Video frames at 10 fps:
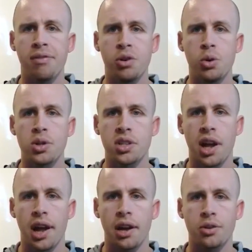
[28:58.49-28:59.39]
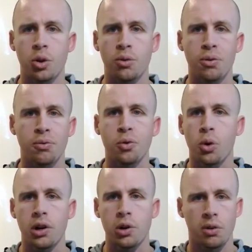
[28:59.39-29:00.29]
newsstand sold for
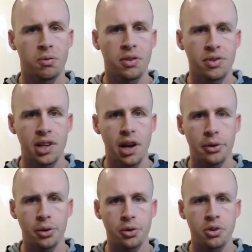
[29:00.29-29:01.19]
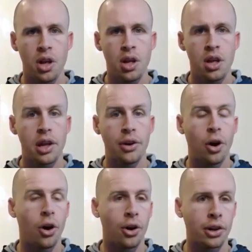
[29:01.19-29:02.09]
$450 in
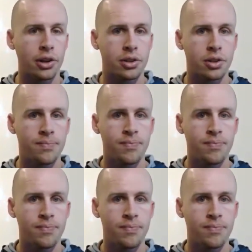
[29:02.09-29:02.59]
August.